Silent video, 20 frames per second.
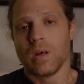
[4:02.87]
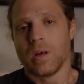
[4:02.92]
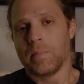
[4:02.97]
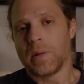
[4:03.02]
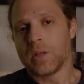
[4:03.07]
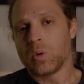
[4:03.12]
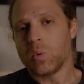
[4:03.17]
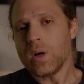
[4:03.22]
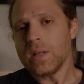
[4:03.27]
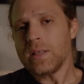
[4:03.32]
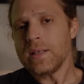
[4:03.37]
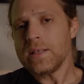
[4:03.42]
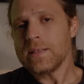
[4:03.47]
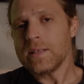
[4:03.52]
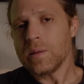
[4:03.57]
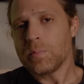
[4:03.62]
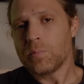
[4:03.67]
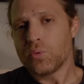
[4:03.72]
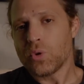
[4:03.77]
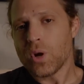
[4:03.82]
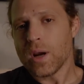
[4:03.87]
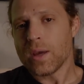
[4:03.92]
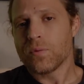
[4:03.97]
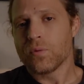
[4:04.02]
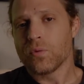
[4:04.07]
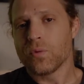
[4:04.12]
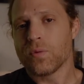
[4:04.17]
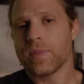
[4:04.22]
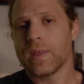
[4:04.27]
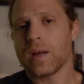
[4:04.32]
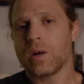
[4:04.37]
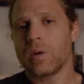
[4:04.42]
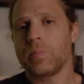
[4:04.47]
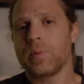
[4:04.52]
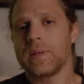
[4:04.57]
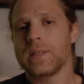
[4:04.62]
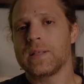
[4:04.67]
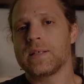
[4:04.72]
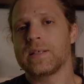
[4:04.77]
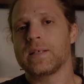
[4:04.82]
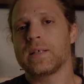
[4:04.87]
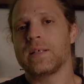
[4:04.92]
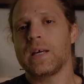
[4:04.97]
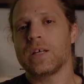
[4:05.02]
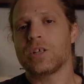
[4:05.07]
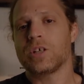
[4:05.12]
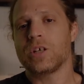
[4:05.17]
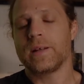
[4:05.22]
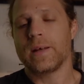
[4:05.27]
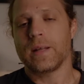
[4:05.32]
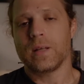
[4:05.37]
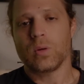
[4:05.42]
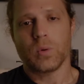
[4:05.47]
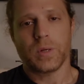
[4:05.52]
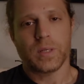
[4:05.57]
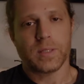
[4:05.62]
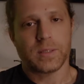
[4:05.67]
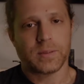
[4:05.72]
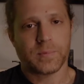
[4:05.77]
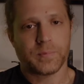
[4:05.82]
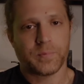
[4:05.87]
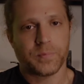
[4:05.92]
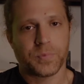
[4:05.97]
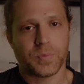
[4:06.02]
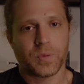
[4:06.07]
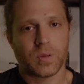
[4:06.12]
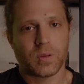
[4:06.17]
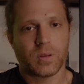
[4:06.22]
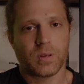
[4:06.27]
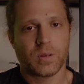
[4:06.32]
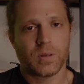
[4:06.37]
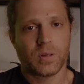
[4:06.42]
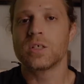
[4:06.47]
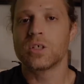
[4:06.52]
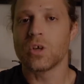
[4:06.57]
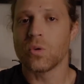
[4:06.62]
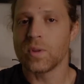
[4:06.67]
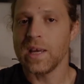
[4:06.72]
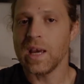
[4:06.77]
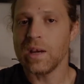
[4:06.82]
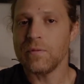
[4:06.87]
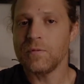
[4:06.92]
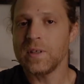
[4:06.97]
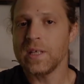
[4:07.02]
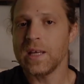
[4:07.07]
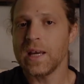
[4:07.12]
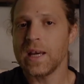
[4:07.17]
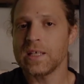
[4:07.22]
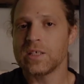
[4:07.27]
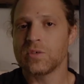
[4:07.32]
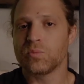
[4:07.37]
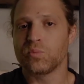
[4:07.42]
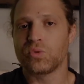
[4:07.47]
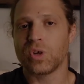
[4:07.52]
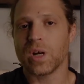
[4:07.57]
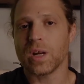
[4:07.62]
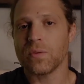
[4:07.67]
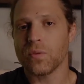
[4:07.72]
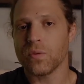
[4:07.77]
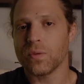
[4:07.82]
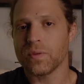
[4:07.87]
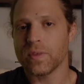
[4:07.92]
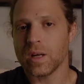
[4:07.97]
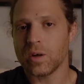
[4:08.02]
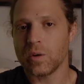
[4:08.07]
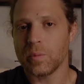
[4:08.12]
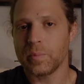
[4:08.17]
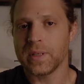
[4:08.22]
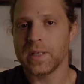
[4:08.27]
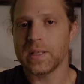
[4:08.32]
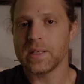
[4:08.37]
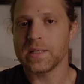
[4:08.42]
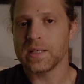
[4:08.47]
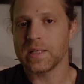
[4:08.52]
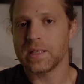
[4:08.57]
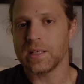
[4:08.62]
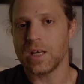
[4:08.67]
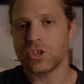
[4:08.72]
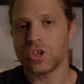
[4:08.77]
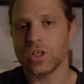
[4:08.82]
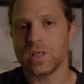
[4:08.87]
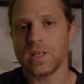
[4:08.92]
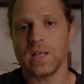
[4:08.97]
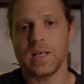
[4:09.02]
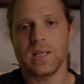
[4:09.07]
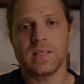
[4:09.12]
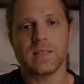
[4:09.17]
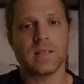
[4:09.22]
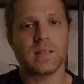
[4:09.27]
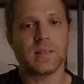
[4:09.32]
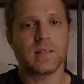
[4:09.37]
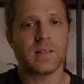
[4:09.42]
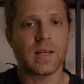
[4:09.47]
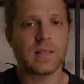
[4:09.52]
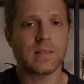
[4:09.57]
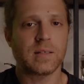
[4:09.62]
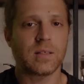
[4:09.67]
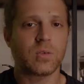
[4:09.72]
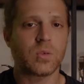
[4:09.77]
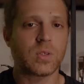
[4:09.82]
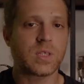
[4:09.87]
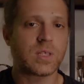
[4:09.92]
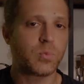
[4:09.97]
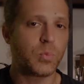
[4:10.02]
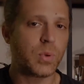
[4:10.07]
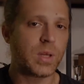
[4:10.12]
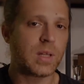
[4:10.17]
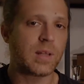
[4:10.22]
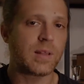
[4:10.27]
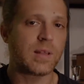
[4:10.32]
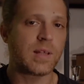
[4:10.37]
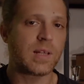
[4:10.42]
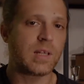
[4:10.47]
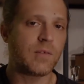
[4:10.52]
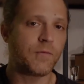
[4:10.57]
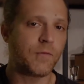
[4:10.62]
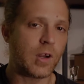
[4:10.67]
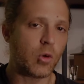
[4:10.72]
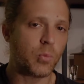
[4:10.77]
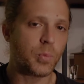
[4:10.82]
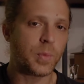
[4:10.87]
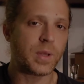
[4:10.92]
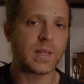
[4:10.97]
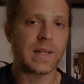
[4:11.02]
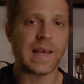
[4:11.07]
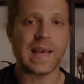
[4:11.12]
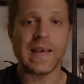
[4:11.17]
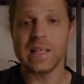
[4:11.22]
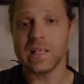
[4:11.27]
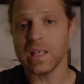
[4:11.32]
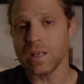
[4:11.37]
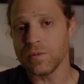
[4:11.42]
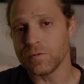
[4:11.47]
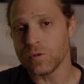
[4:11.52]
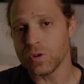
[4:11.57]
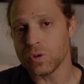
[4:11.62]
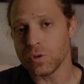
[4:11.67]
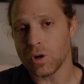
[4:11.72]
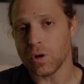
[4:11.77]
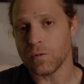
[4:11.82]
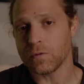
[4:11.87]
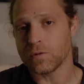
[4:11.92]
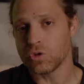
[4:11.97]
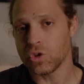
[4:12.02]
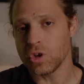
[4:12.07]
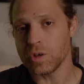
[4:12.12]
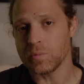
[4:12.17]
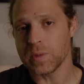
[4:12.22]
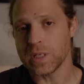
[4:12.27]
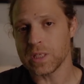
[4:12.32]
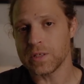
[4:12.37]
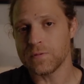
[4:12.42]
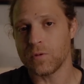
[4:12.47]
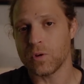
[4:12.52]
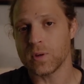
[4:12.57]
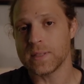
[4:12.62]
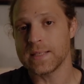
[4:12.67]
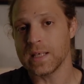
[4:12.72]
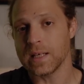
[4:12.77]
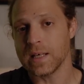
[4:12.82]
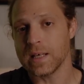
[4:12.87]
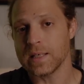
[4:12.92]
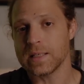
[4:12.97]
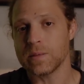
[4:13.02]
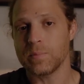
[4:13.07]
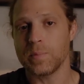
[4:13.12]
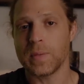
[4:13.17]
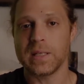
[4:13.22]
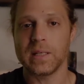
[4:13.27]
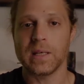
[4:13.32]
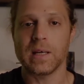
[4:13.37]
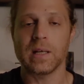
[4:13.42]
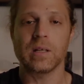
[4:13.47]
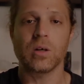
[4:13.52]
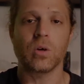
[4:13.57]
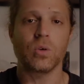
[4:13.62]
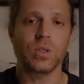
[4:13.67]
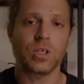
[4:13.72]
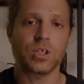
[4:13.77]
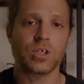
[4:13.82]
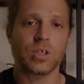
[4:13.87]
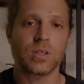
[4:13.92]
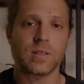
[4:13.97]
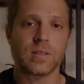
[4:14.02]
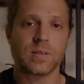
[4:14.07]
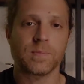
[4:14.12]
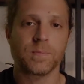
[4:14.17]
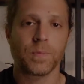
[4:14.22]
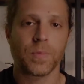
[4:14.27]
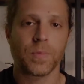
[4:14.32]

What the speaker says: But what is a breakthrough therapy designation anyways? So the FDA's breakthrough therapy designation is intended to speed the development and review of treatments for serious medical conditions.